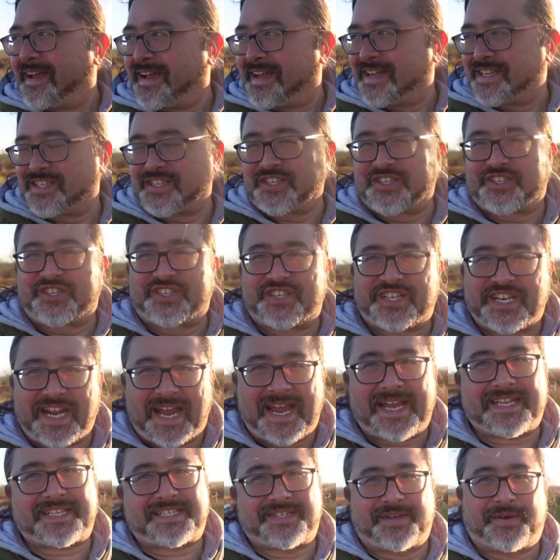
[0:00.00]
and just
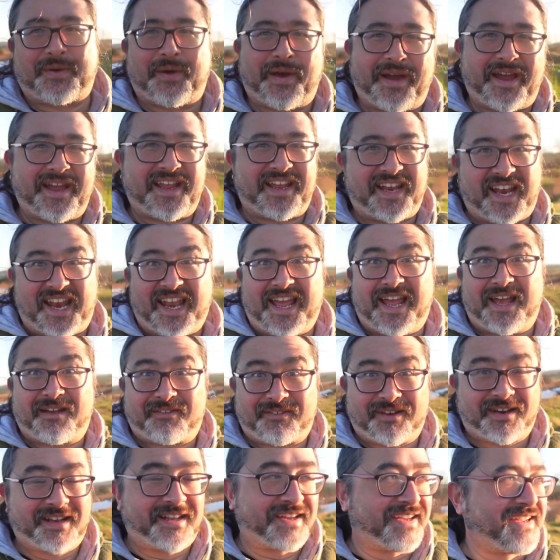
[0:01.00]
chat away
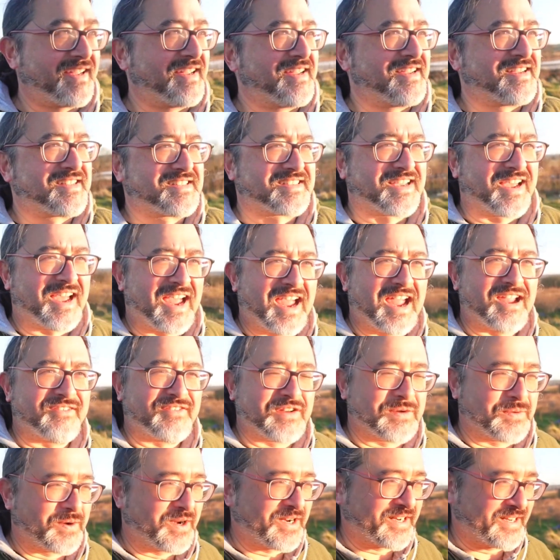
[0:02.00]
loudly so
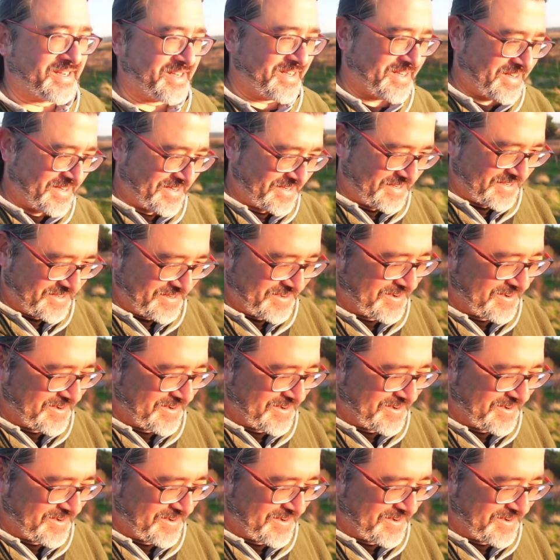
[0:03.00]
everyone can hear.